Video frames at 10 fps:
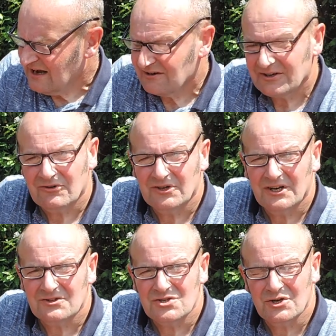only
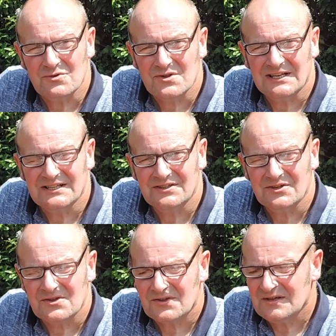running on 2
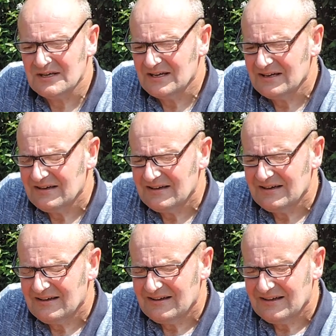cylinders,
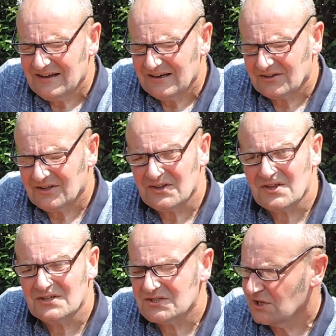and I got
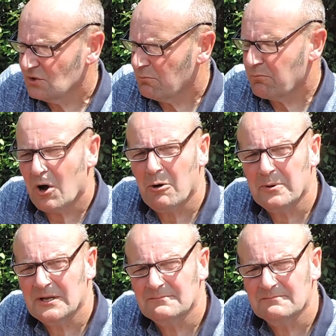this continual
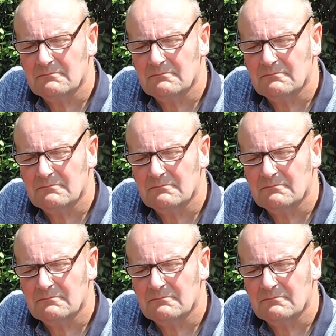popping